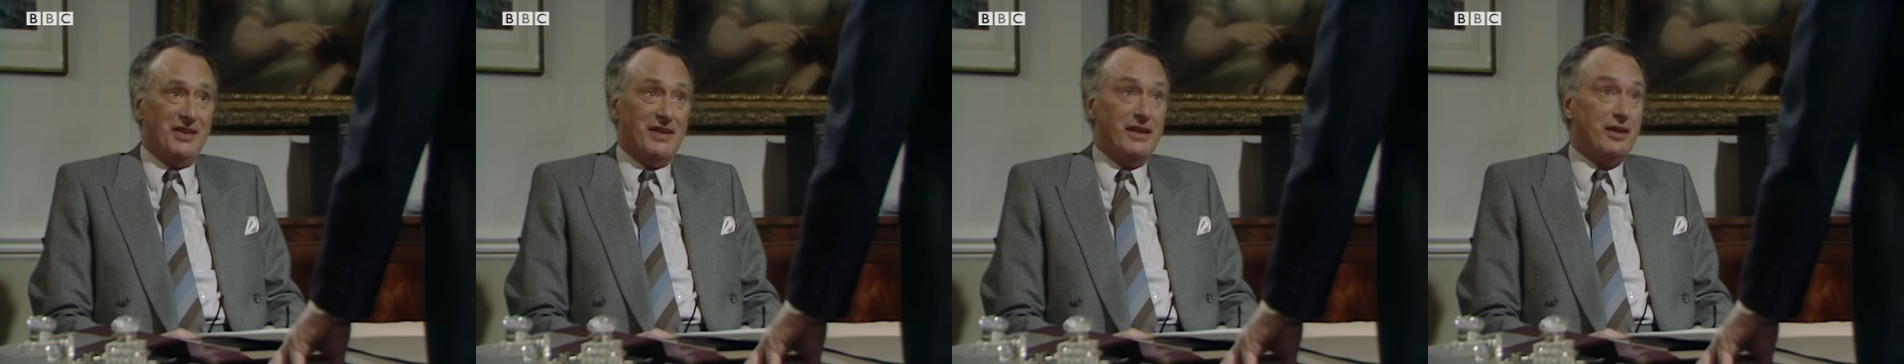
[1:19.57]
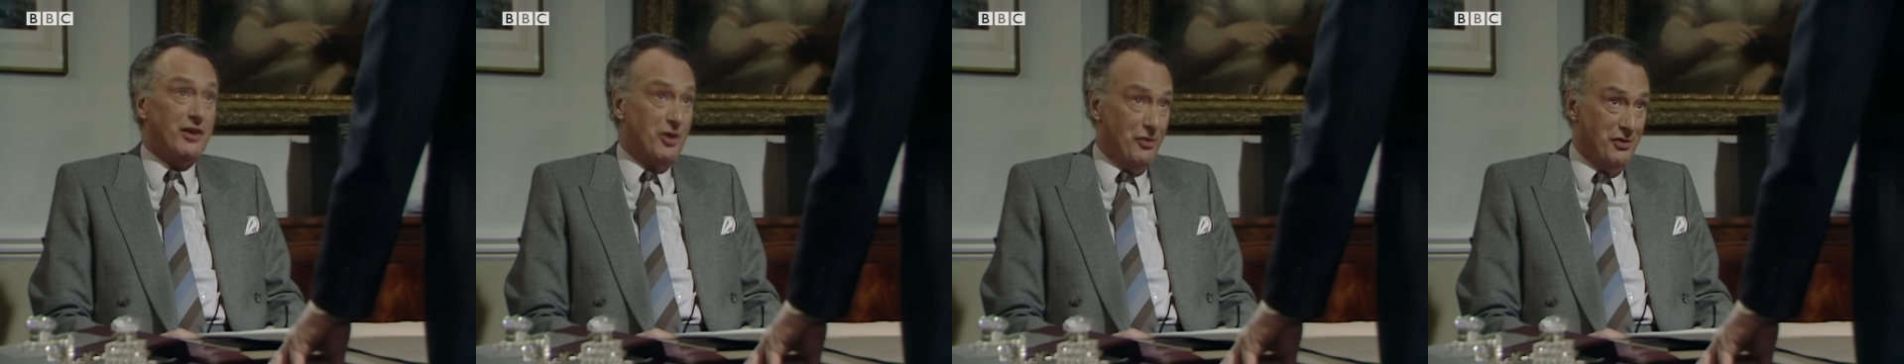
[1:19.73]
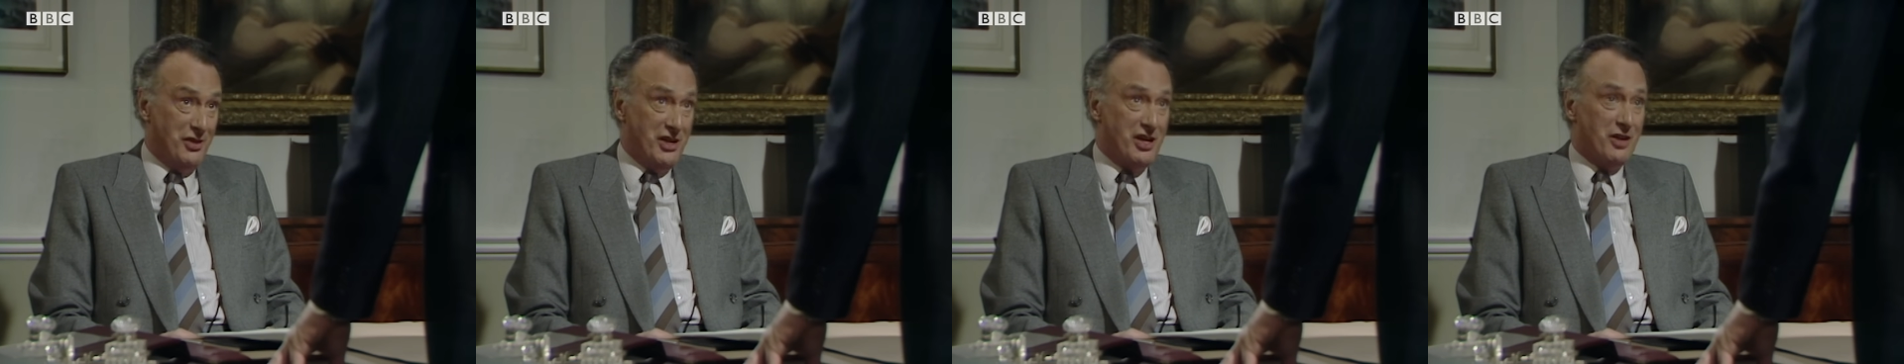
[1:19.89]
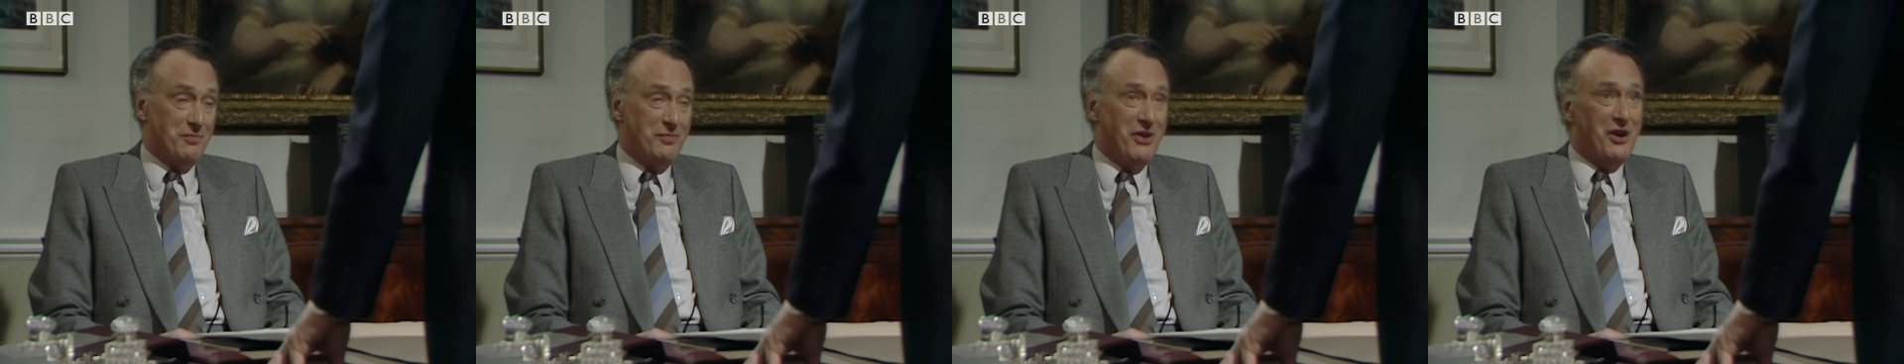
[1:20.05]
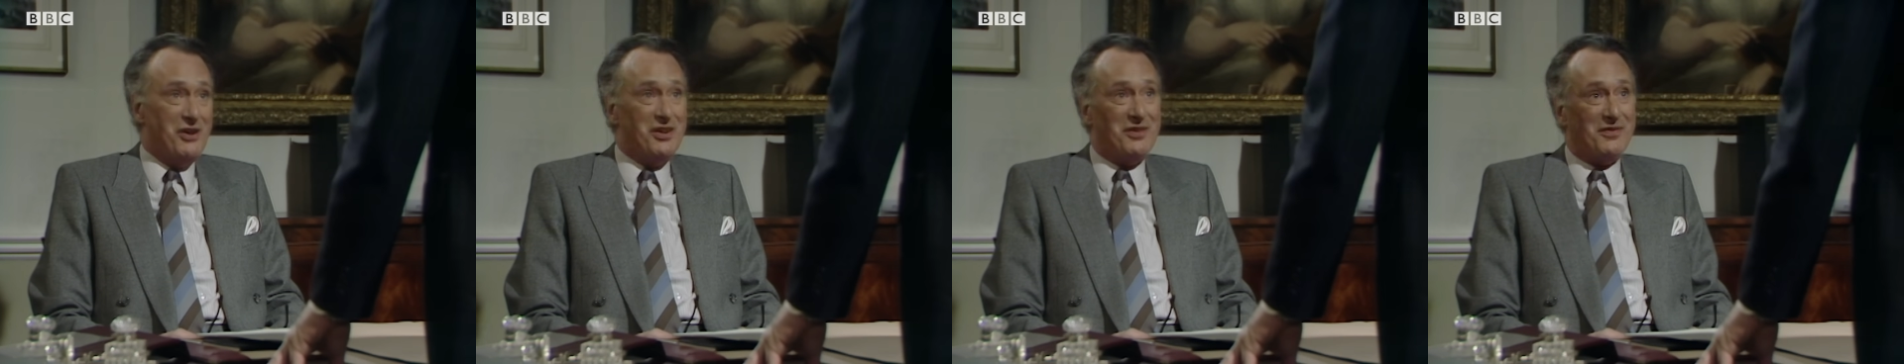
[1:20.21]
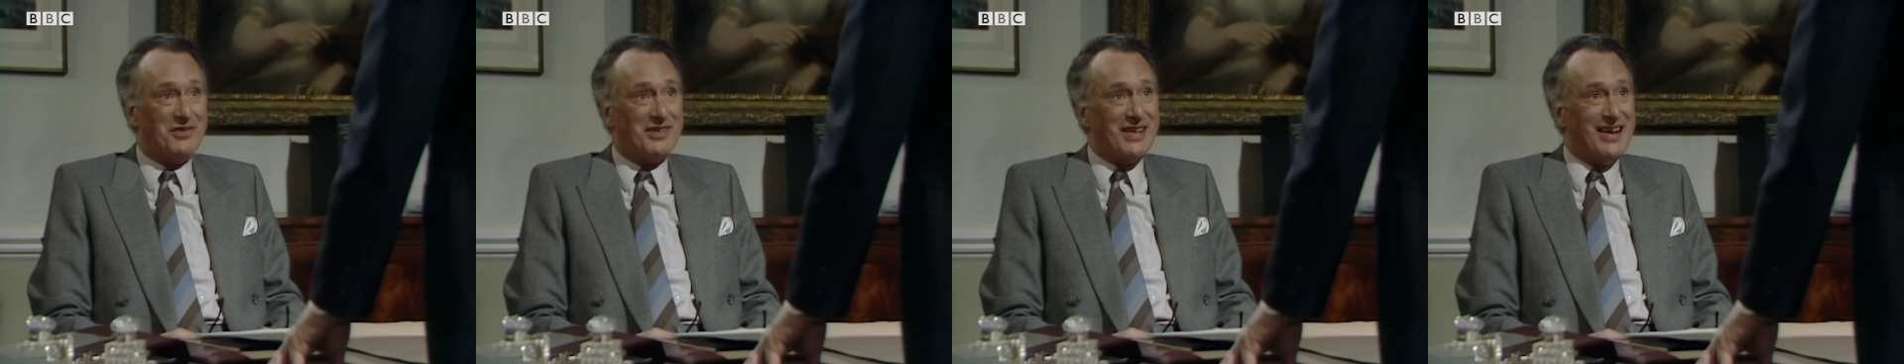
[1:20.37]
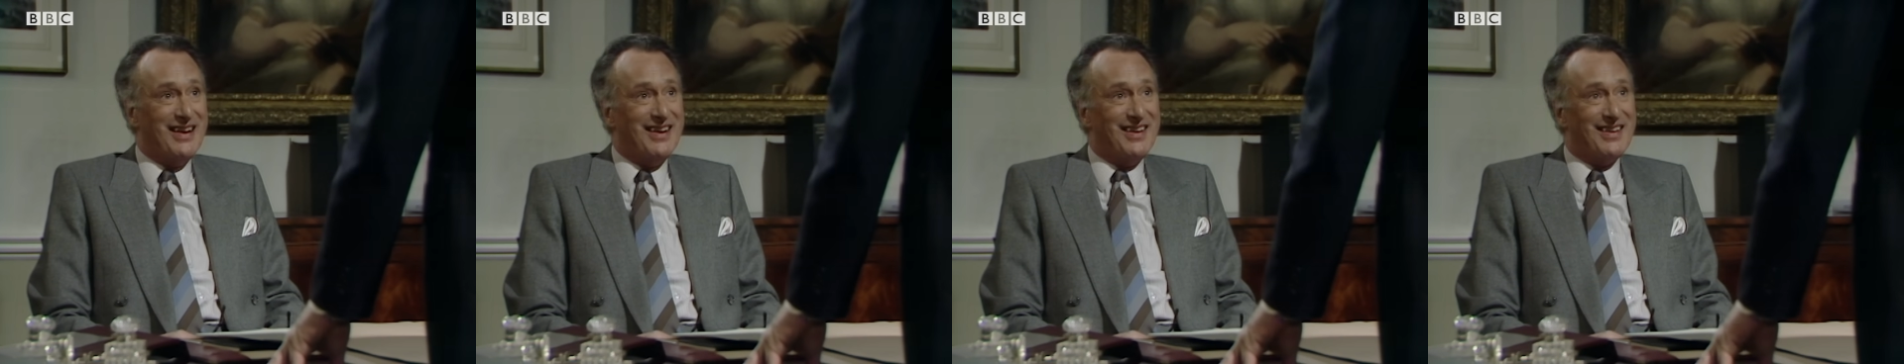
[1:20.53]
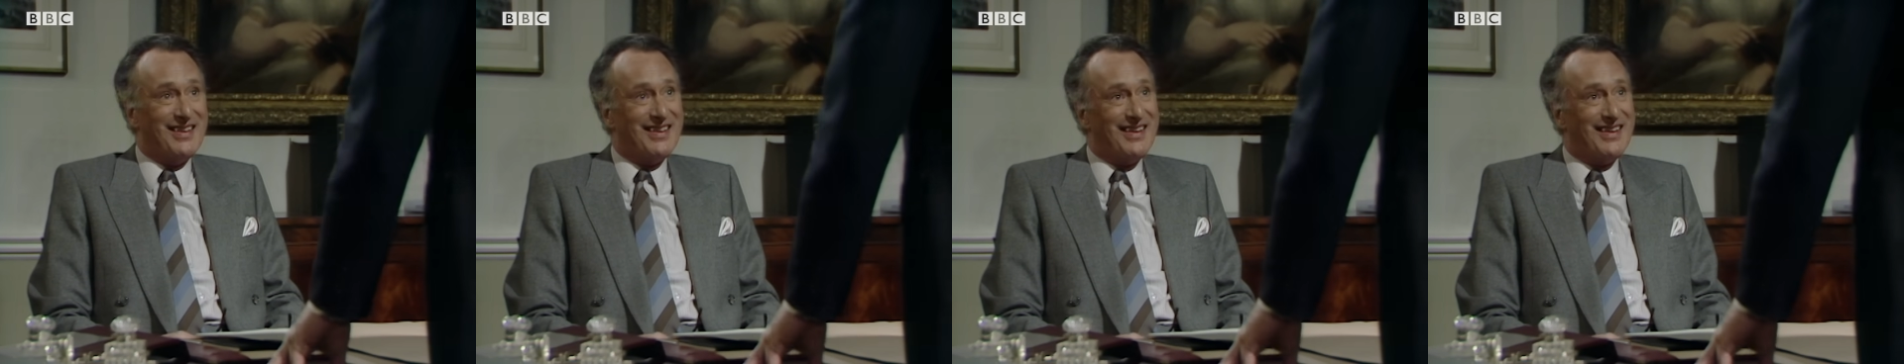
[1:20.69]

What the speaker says: including at point of sale.